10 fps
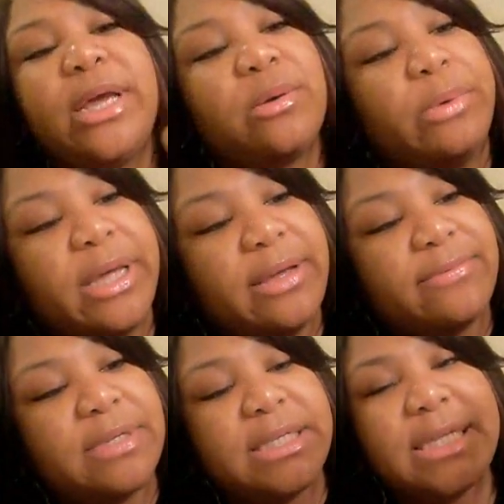Wig
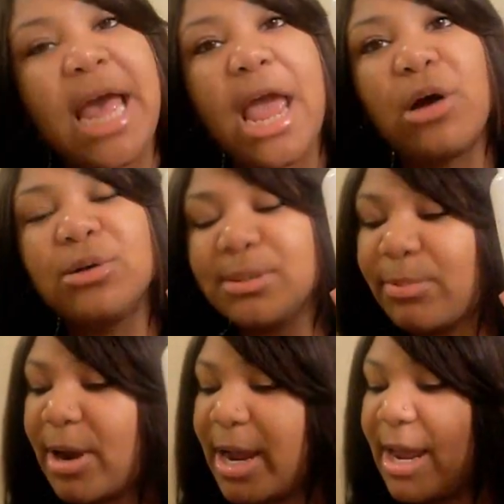Weave Detangle
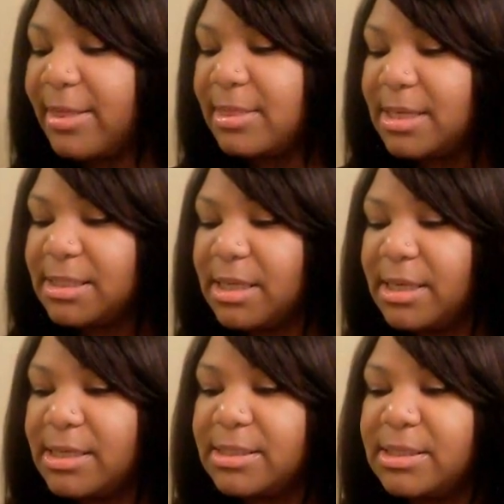Spray, and this
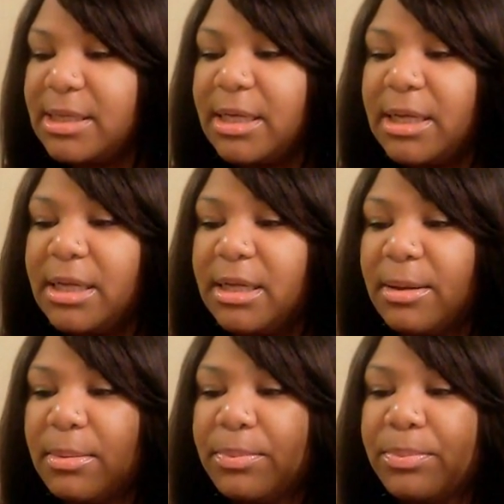is the
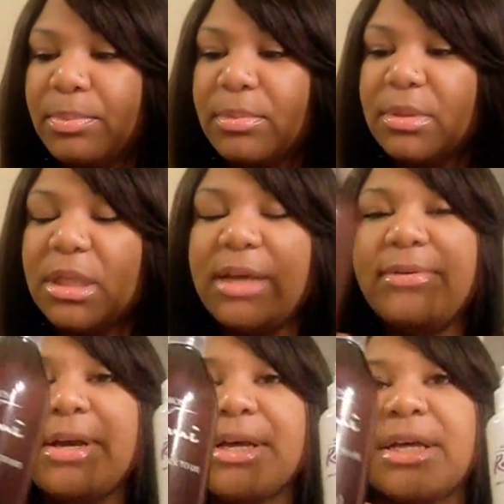
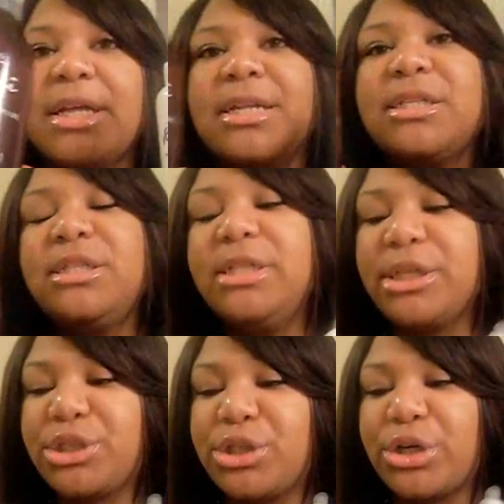leave-in
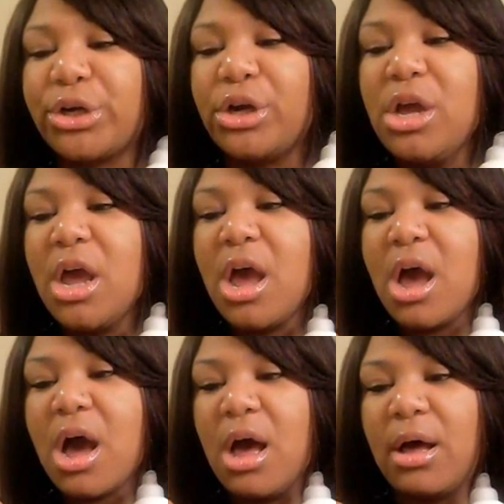conditioner
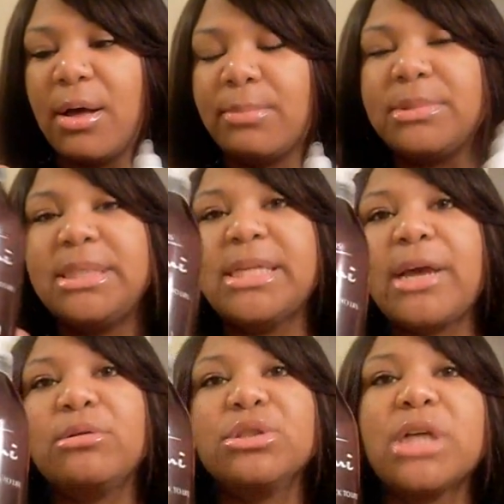
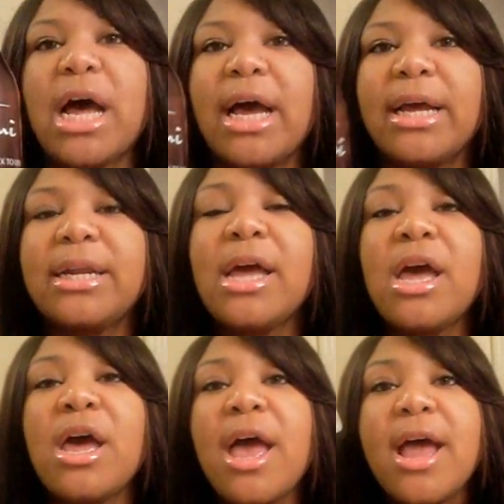detangle shine.
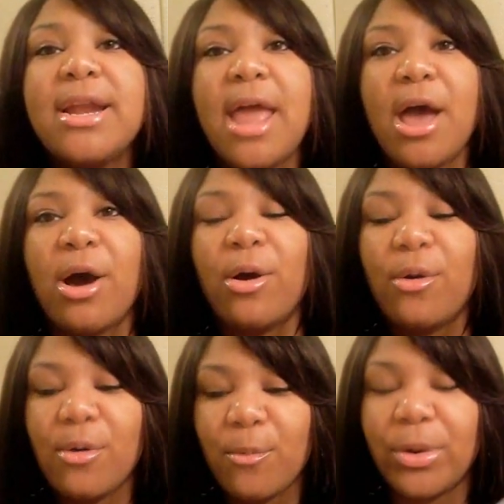
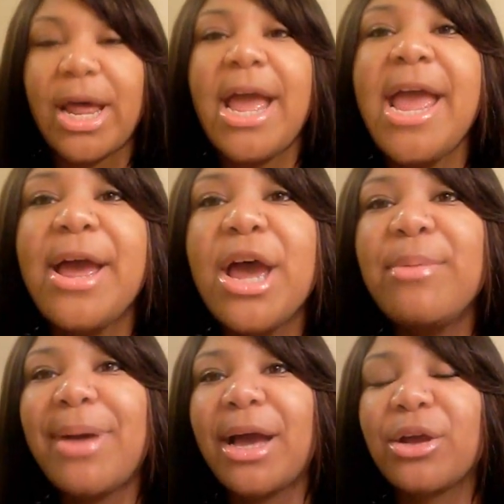Now, when I
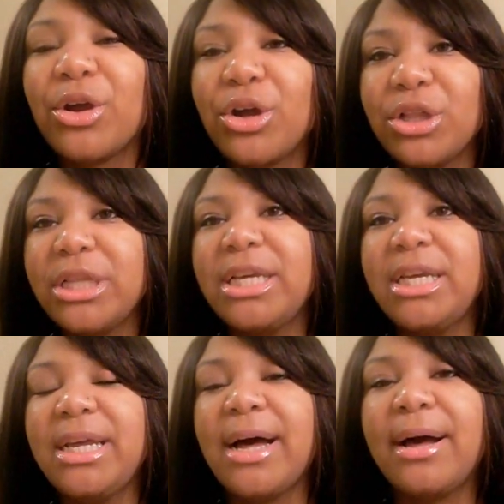had my
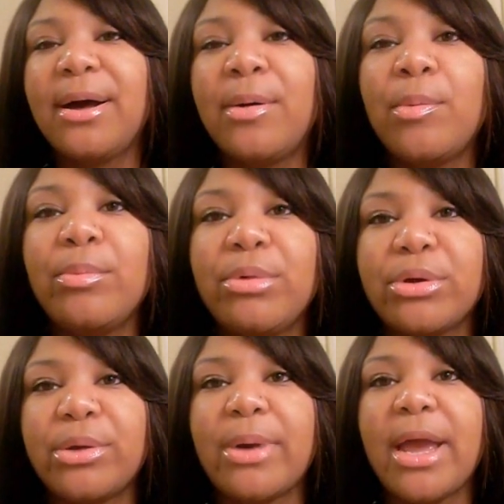curly
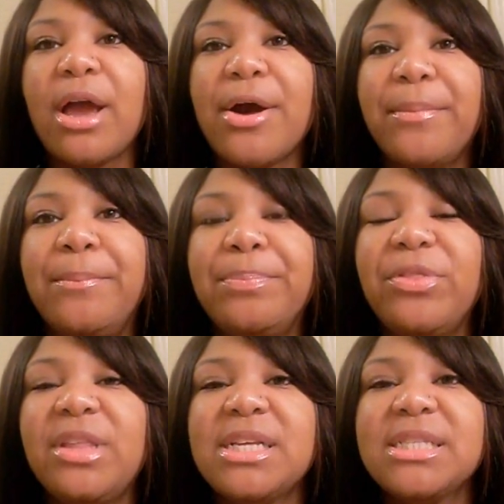Milkyway,
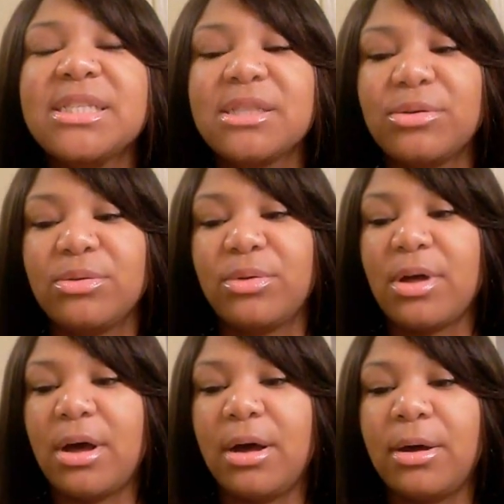this
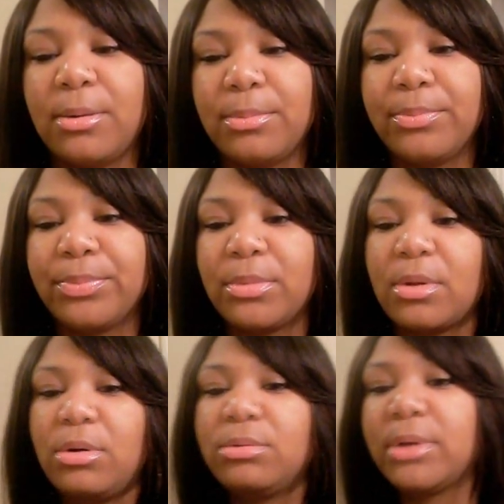oh
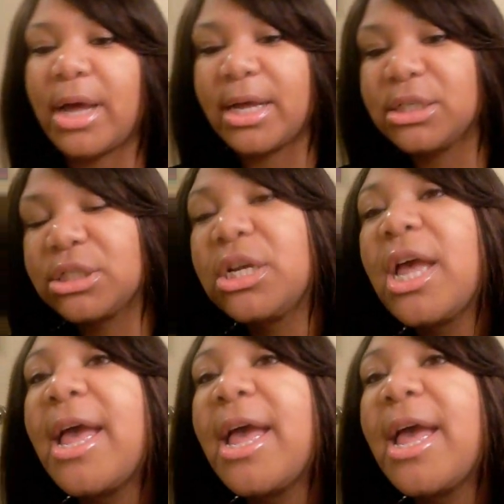gosh,